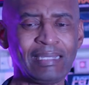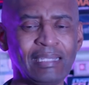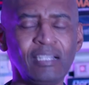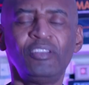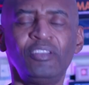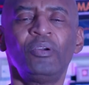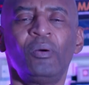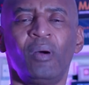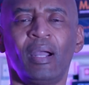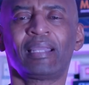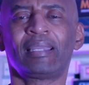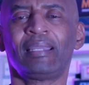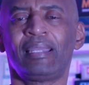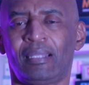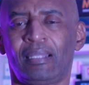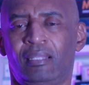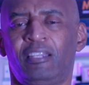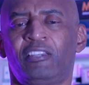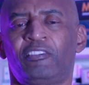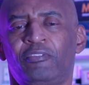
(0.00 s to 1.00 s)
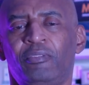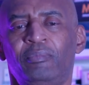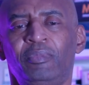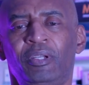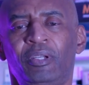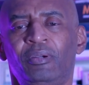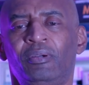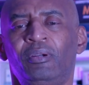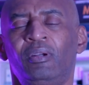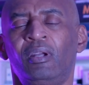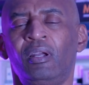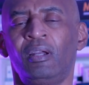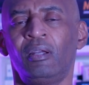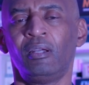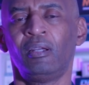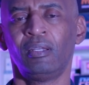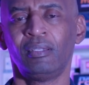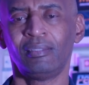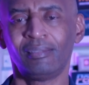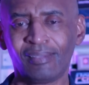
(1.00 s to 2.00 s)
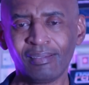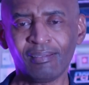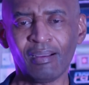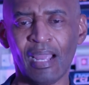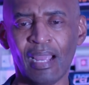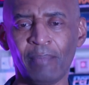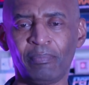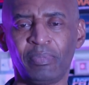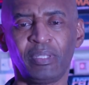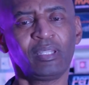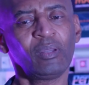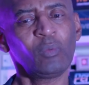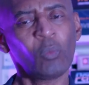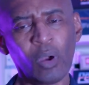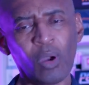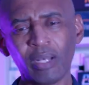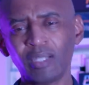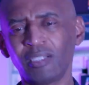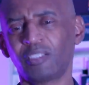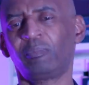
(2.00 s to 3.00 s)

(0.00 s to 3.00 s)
didn't know I could get this from you. They're happy. They want to